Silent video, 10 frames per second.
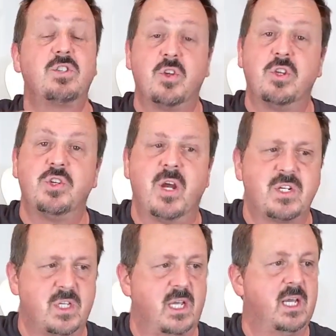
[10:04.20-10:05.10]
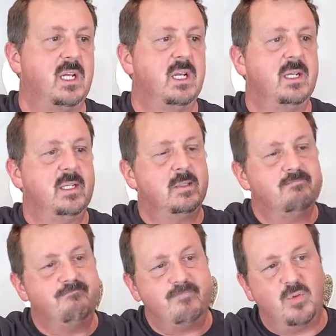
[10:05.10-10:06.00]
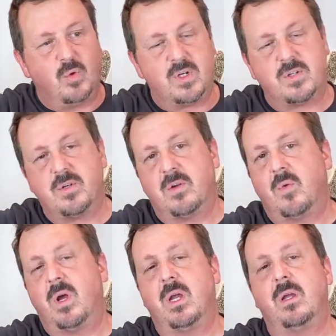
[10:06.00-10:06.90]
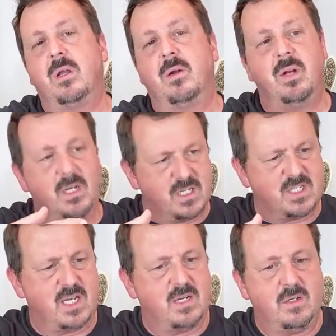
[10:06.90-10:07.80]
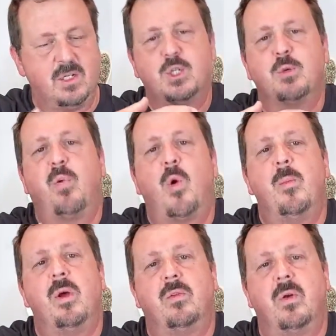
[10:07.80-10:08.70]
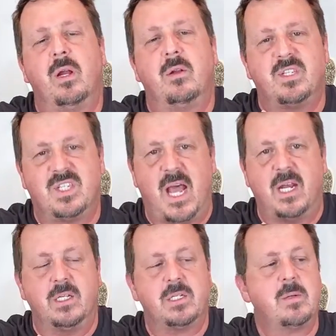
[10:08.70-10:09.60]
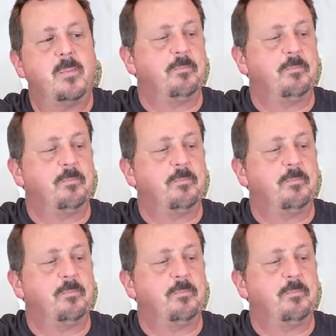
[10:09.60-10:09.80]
so that you actually get, watch her drive away. And it just that disappointment, right? And sadness.